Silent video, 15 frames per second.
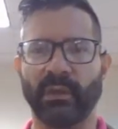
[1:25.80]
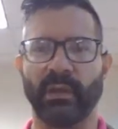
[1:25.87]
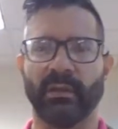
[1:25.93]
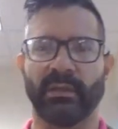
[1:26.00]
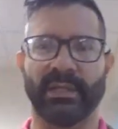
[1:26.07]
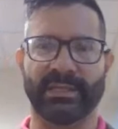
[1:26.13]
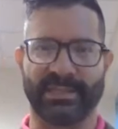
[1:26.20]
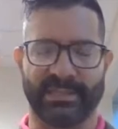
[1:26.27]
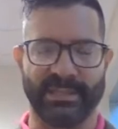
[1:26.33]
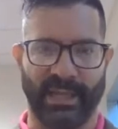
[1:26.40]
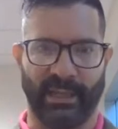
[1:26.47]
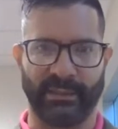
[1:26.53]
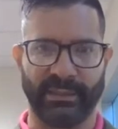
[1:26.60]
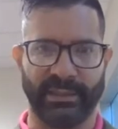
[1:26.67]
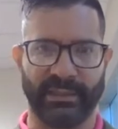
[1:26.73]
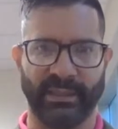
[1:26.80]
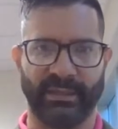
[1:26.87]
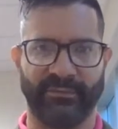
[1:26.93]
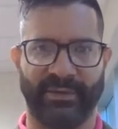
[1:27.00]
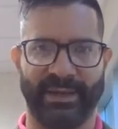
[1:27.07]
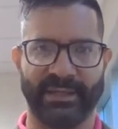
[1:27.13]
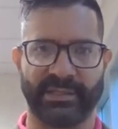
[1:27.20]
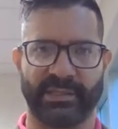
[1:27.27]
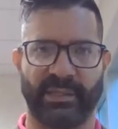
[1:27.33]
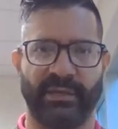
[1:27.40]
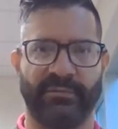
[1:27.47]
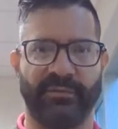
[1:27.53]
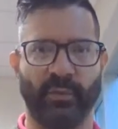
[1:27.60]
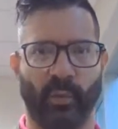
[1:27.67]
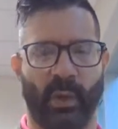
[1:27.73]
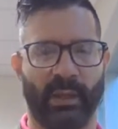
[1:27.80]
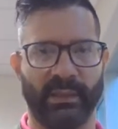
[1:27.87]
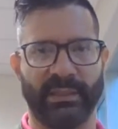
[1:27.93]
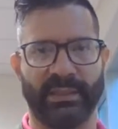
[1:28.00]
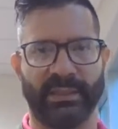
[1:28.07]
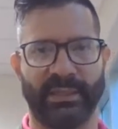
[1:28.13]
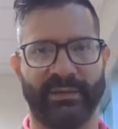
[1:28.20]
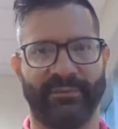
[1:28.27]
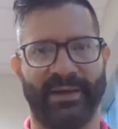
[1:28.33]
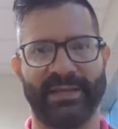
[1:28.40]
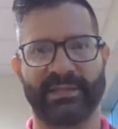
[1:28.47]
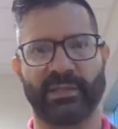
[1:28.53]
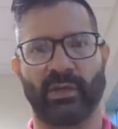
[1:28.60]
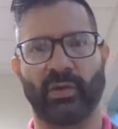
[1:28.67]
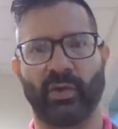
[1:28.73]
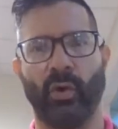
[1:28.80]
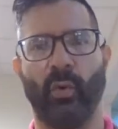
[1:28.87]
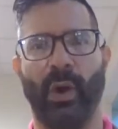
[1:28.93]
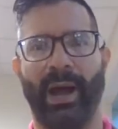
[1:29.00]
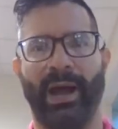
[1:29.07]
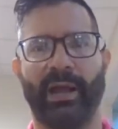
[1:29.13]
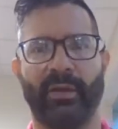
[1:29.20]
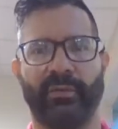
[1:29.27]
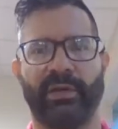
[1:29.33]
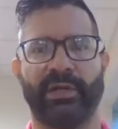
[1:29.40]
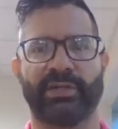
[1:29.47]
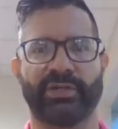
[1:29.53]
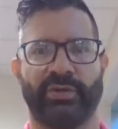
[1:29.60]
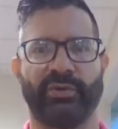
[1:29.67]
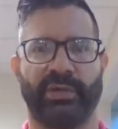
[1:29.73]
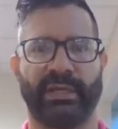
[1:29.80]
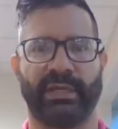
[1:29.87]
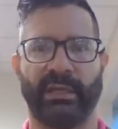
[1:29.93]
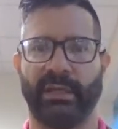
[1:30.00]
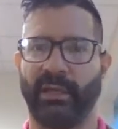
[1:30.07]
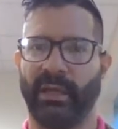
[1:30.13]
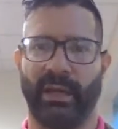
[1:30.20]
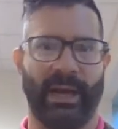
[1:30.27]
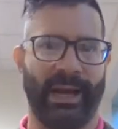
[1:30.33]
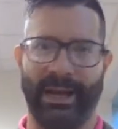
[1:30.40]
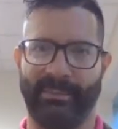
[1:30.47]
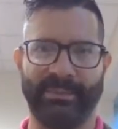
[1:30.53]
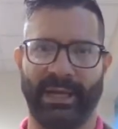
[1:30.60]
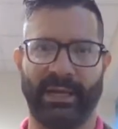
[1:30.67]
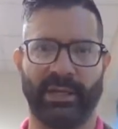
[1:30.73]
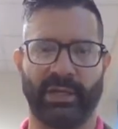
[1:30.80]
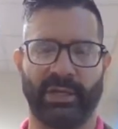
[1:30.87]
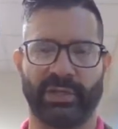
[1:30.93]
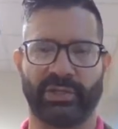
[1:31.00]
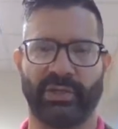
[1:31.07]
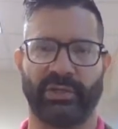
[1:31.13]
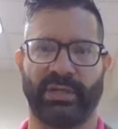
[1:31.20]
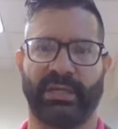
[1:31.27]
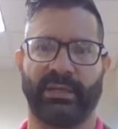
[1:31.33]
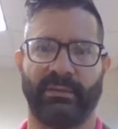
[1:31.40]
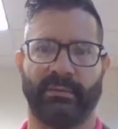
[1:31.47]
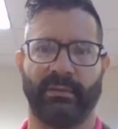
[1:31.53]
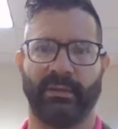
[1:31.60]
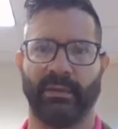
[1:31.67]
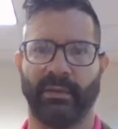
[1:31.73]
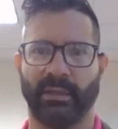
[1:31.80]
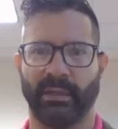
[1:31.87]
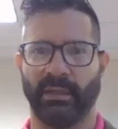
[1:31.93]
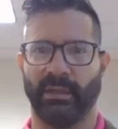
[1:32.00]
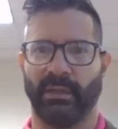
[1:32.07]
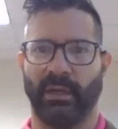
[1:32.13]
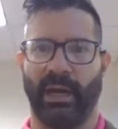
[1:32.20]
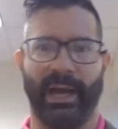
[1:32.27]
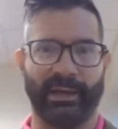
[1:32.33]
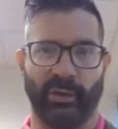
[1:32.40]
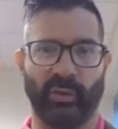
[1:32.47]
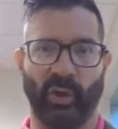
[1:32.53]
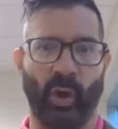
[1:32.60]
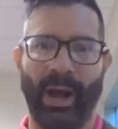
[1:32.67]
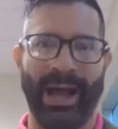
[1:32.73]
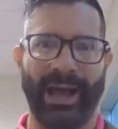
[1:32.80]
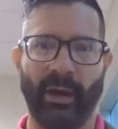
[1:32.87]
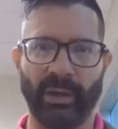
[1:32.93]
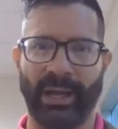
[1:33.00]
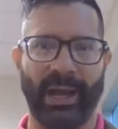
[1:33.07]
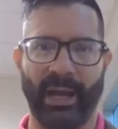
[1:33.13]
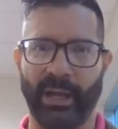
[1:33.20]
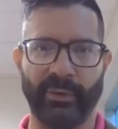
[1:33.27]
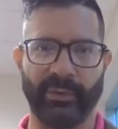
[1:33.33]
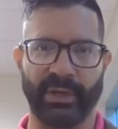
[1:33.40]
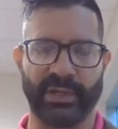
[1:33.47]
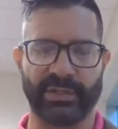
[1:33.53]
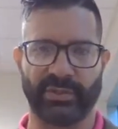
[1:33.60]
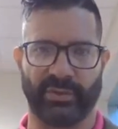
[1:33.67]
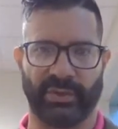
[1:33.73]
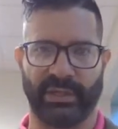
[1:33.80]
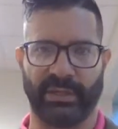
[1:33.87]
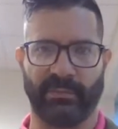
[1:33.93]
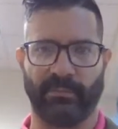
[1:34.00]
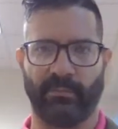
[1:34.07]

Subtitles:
This is not legal advice. If you want legal advice, go hire an attorney. I'm not an attorney. I don't know how to hire an attorney.